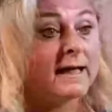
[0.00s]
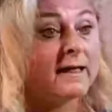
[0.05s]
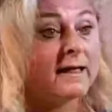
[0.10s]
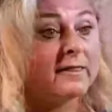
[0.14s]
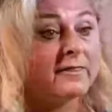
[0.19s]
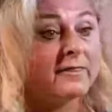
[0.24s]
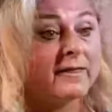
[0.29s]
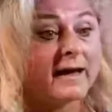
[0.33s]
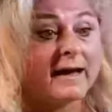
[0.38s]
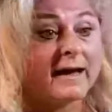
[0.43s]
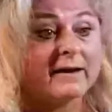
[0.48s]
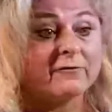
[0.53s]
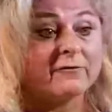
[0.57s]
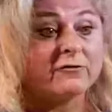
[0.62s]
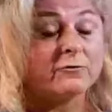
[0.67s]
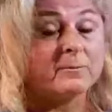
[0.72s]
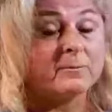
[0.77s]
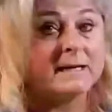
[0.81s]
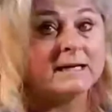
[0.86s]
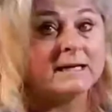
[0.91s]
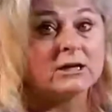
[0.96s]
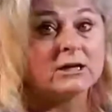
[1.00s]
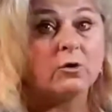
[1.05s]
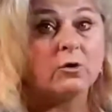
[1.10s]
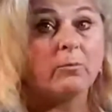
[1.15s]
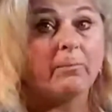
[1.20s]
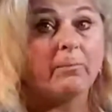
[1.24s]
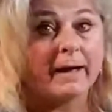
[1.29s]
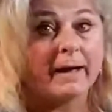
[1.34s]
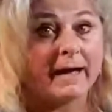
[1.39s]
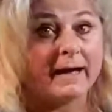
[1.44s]
that for me to go
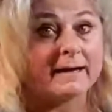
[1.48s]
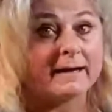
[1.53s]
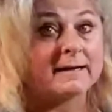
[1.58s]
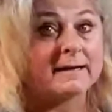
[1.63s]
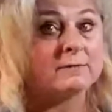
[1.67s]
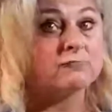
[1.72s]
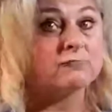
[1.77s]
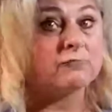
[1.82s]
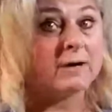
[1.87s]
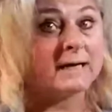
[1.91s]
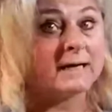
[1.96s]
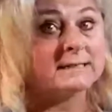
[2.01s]
back and write